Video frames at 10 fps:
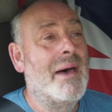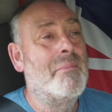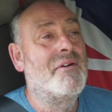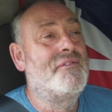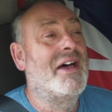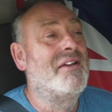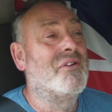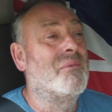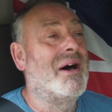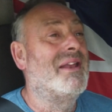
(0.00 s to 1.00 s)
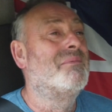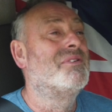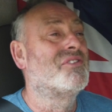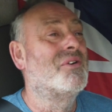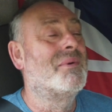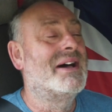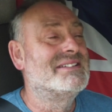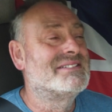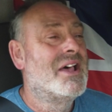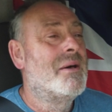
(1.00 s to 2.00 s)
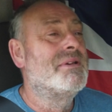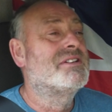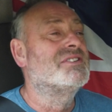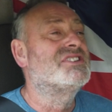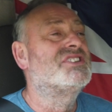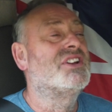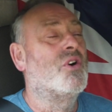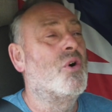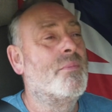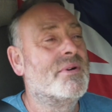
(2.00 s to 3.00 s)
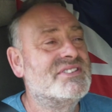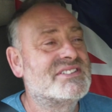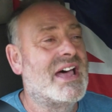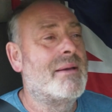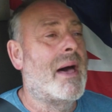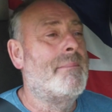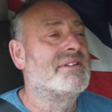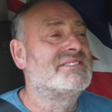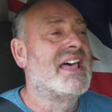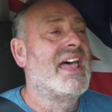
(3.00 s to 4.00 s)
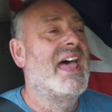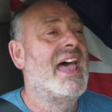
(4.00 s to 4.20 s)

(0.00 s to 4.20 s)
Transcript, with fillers: And my favourite one was always because St Albans came up as